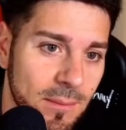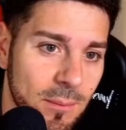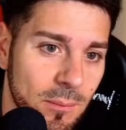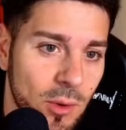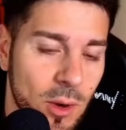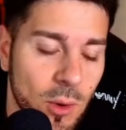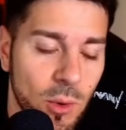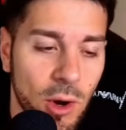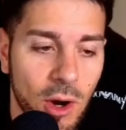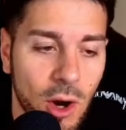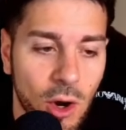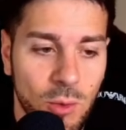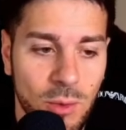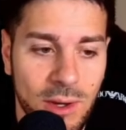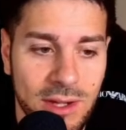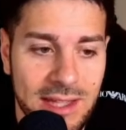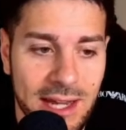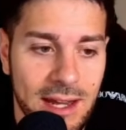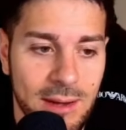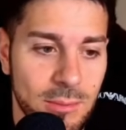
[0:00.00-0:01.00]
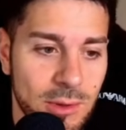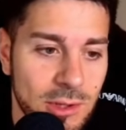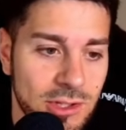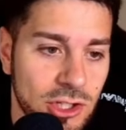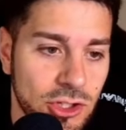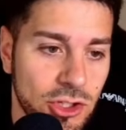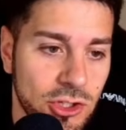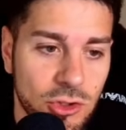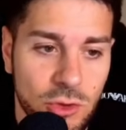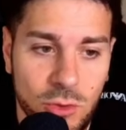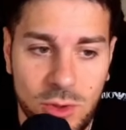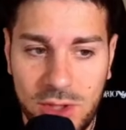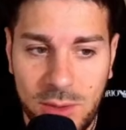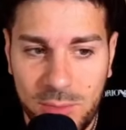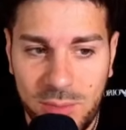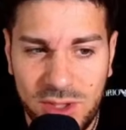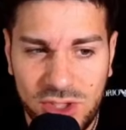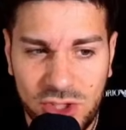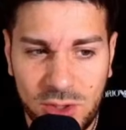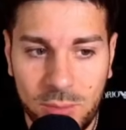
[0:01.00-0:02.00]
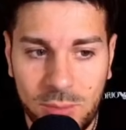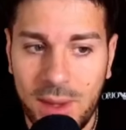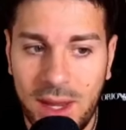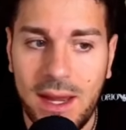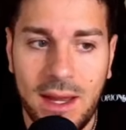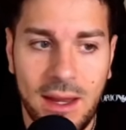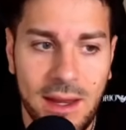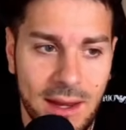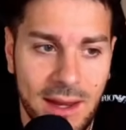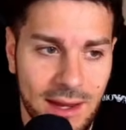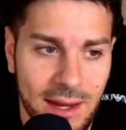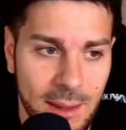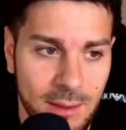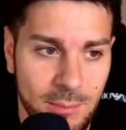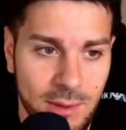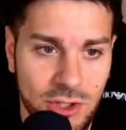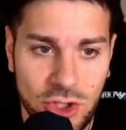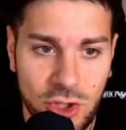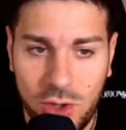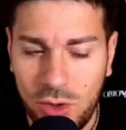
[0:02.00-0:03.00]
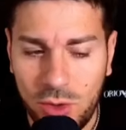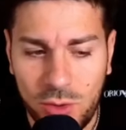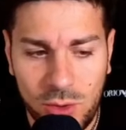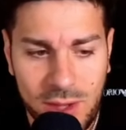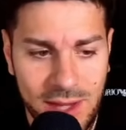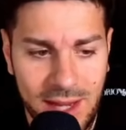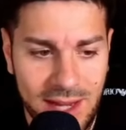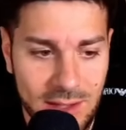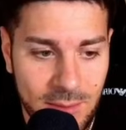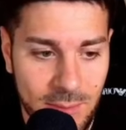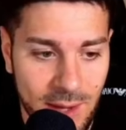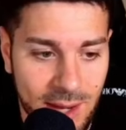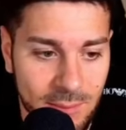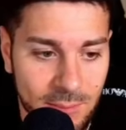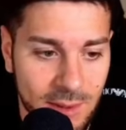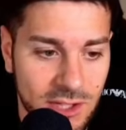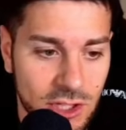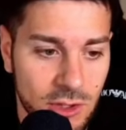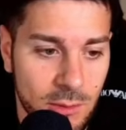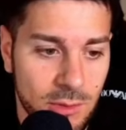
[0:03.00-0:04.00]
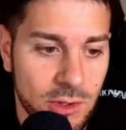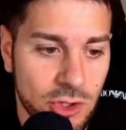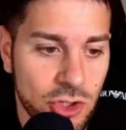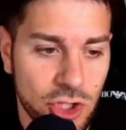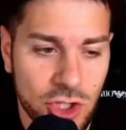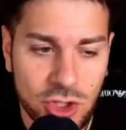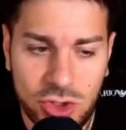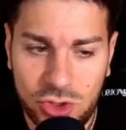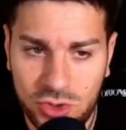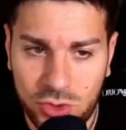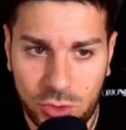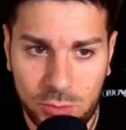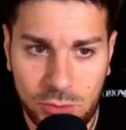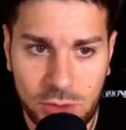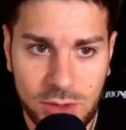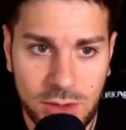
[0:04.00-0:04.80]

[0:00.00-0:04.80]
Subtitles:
we will always get positions with the bishop pair. Let me show you. Let's play bishop to g2.